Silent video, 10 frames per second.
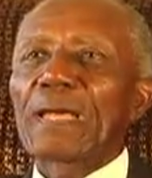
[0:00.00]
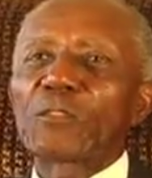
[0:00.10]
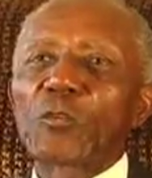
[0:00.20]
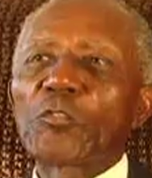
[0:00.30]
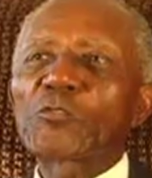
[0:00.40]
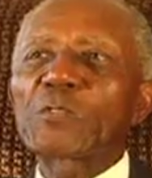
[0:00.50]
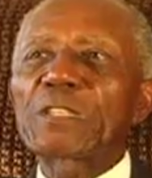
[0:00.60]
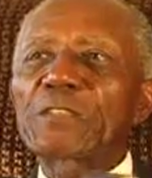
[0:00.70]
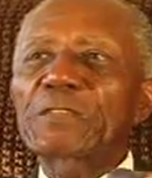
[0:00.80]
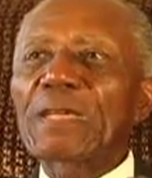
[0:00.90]
Those were
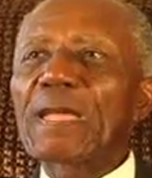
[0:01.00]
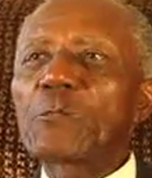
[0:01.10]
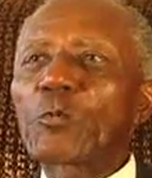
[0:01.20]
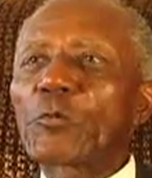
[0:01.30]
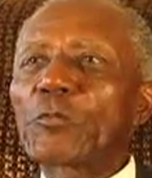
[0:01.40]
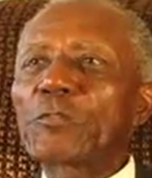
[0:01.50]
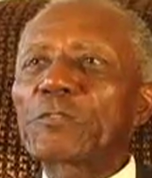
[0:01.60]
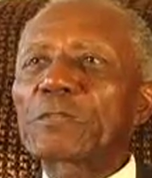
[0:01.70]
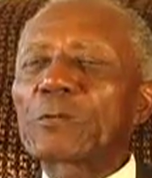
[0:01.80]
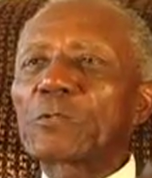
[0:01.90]
the same
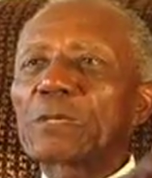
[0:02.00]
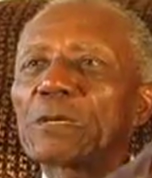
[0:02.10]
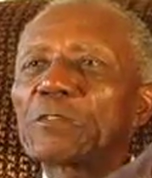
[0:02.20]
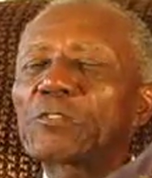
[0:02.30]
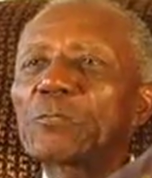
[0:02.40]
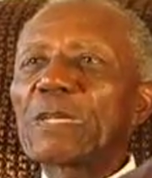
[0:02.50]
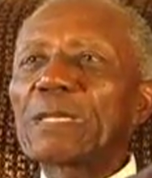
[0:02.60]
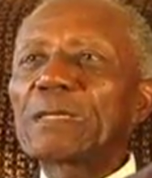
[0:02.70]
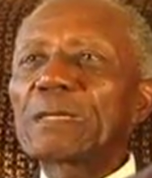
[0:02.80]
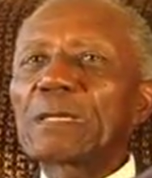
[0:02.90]
words that were given to
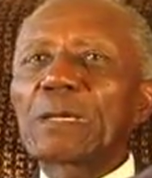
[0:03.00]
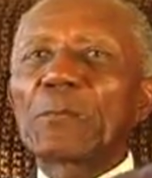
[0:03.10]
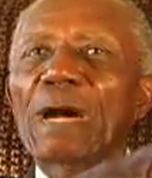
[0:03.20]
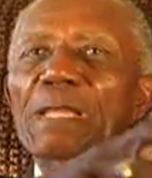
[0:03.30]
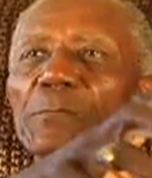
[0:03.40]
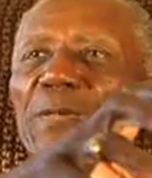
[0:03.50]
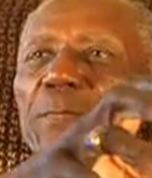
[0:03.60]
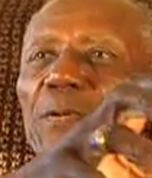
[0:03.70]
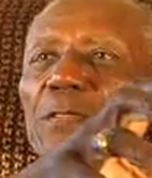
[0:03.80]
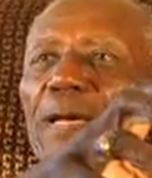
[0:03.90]
me by the
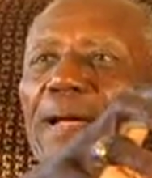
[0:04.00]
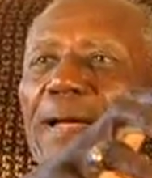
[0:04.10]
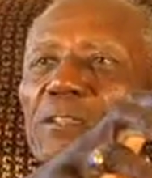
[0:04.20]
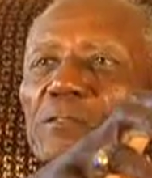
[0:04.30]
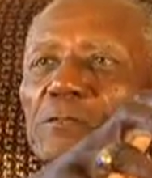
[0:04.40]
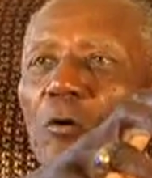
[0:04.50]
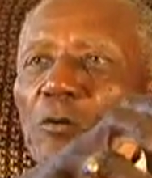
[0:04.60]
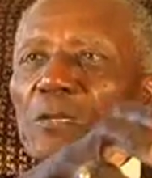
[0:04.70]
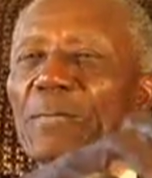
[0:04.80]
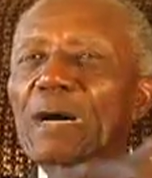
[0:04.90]
people that I
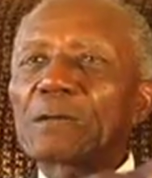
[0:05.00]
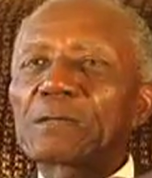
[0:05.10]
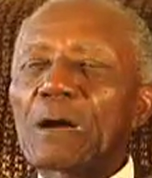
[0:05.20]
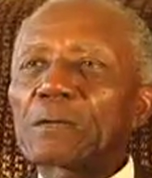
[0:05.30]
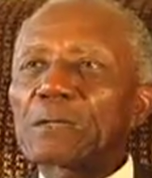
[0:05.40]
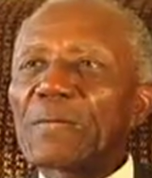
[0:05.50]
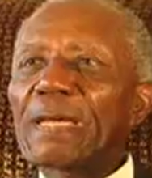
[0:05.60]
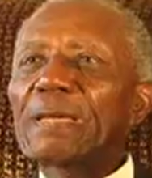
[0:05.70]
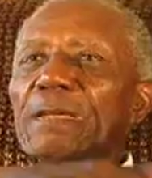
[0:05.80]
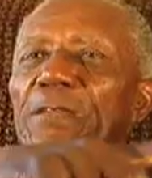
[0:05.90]
talked about, Dr.
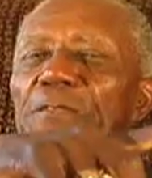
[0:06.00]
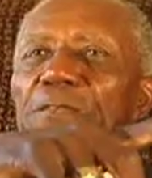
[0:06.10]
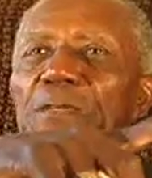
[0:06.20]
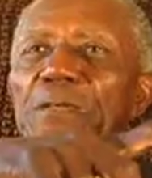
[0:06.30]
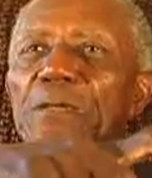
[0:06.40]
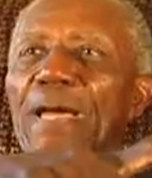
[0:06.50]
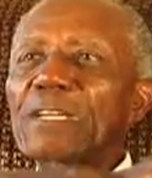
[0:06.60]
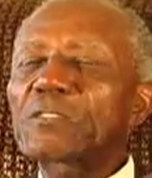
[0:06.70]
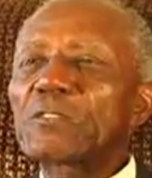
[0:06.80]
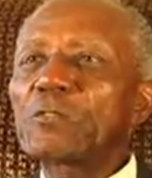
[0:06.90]
Mays,
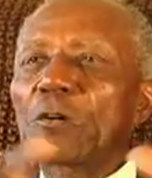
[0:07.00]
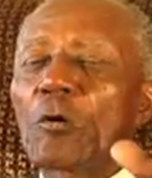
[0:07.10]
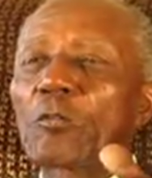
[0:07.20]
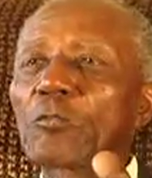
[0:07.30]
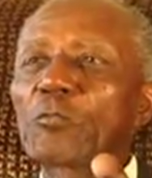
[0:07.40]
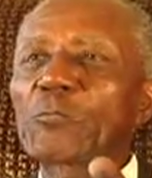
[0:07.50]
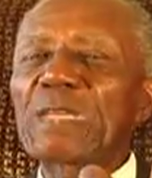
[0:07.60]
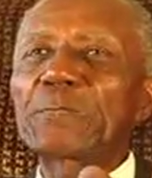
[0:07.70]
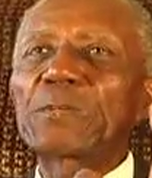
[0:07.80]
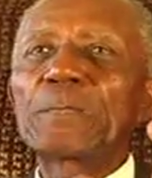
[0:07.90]
Langston Hughes, all of those
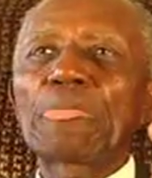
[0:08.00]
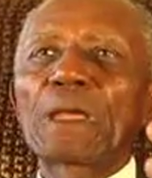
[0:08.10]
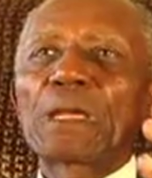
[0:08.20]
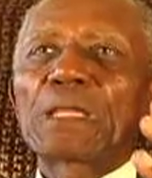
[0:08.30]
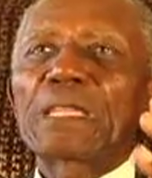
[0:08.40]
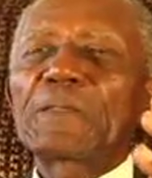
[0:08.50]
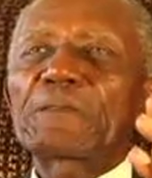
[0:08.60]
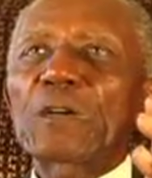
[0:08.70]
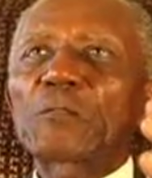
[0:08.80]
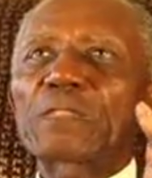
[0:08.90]
people. They
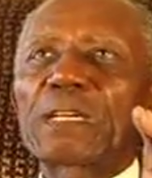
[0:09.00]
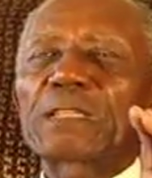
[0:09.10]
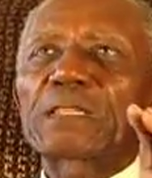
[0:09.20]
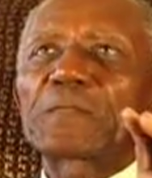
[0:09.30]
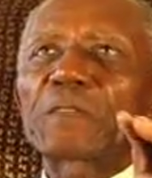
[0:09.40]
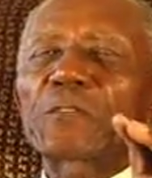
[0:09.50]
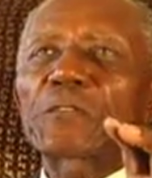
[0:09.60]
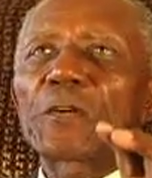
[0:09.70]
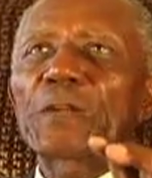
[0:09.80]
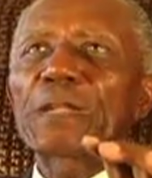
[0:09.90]
felt that the
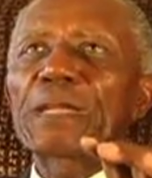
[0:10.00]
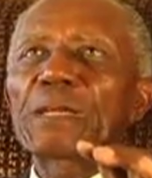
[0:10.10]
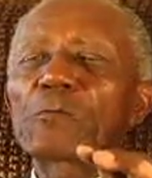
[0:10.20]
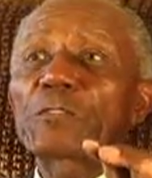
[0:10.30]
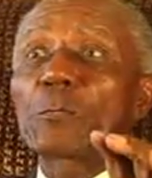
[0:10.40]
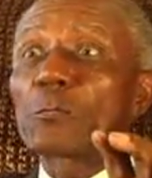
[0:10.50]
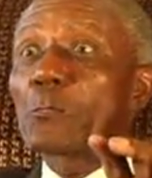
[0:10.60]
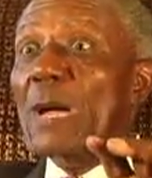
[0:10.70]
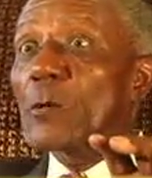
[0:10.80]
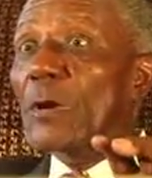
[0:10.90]
fraternity was,
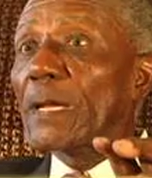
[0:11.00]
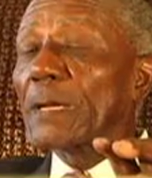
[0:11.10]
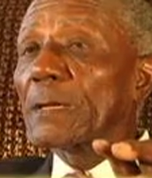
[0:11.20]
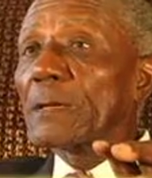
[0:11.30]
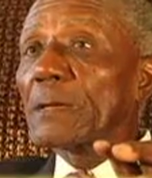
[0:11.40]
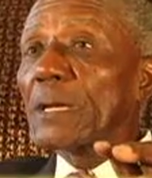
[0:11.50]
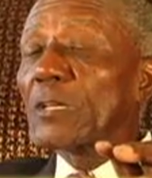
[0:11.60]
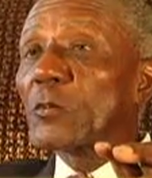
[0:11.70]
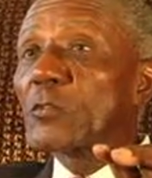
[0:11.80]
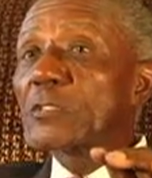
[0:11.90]
by the way,
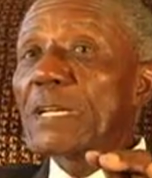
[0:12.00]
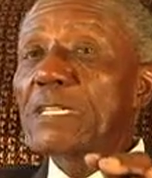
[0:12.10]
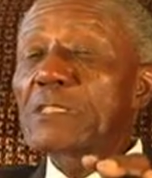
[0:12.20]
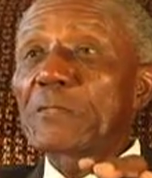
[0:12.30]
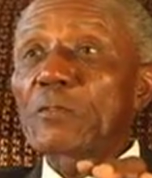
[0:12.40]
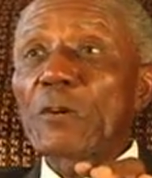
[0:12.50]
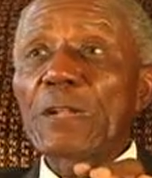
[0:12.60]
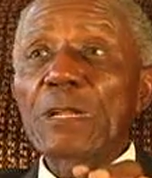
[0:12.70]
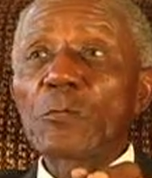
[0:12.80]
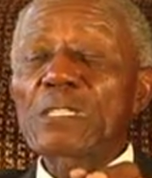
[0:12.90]
in those days, the
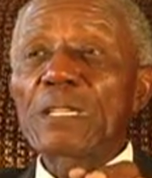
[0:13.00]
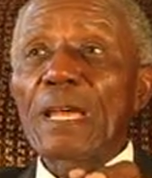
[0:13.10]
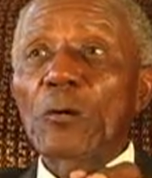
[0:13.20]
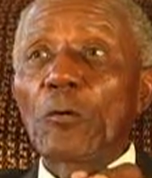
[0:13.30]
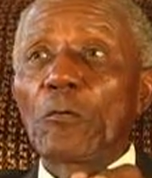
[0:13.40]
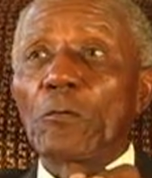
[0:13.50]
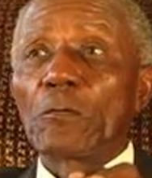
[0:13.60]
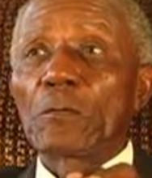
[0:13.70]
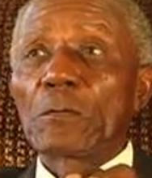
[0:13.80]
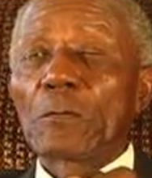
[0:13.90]
fraternity wasn't that old.
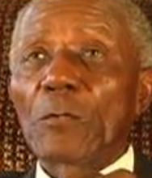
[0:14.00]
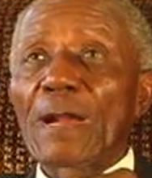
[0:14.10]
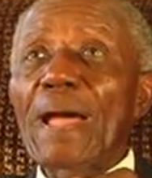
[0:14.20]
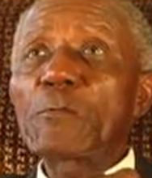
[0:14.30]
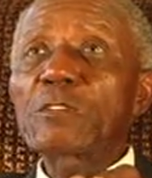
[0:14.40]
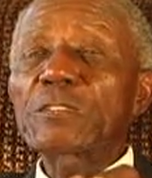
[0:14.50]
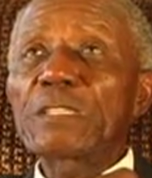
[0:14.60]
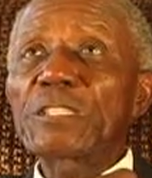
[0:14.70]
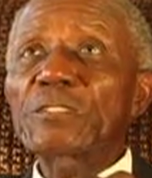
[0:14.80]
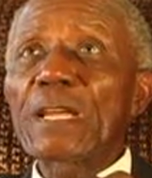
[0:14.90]
When I was
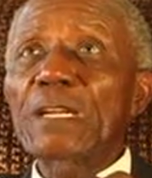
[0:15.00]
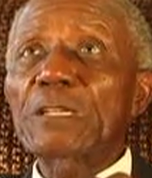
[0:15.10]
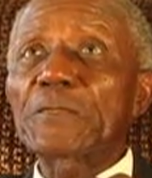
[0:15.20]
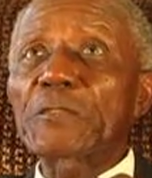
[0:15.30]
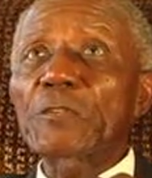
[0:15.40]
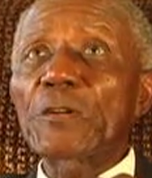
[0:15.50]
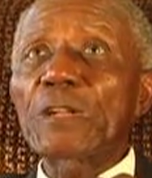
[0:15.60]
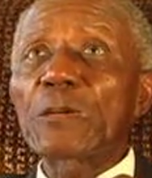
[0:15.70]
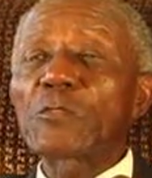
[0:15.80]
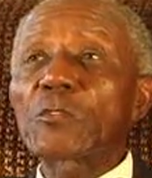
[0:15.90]
initiated, the
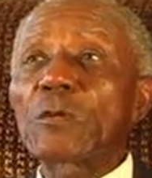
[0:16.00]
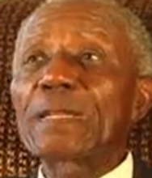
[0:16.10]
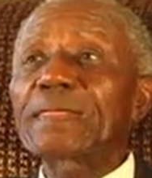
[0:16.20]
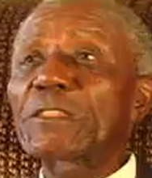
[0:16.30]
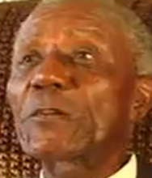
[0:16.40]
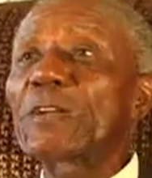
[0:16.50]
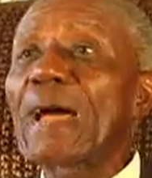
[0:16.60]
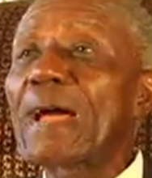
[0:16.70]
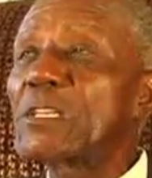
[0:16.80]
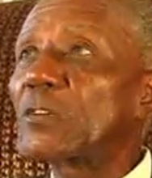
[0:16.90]
fraternity was only
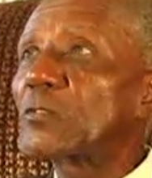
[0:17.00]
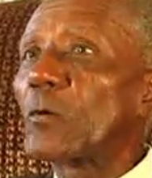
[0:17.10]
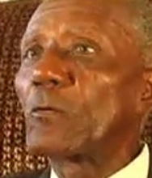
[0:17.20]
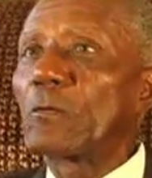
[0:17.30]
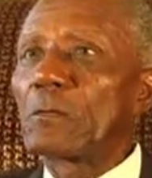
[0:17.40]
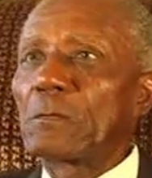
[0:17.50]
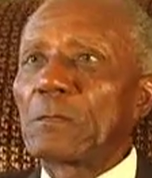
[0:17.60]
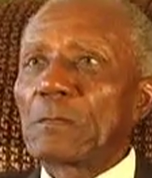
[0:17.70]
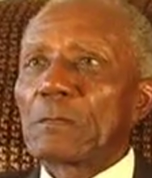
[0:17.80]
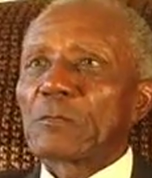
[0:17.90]
39 years old.
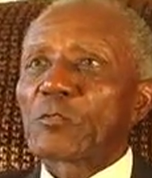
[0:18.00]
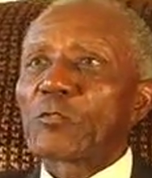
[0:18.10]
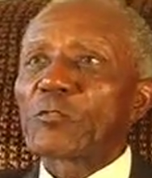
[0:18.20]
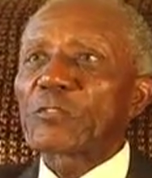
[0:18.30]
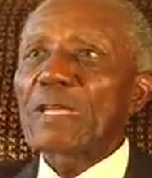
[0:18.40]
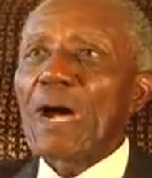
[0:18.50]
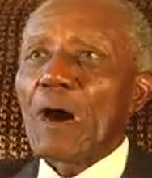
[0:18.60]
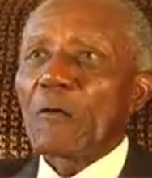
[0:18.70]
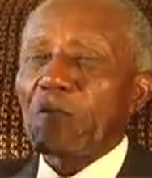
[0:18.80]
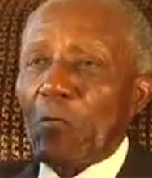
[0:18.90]
So you see
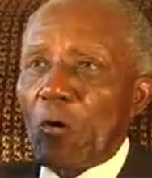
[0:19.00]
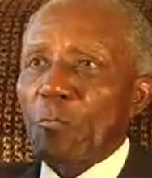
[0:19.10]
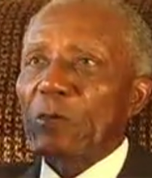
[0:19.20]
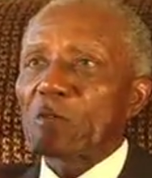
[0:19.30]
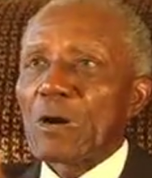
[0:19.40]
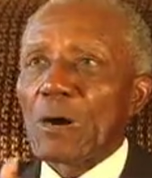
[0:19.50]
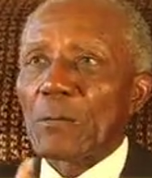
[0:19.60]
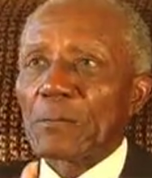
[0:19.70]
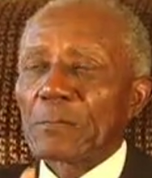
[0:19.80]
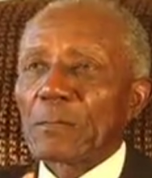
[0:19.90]
how far we've come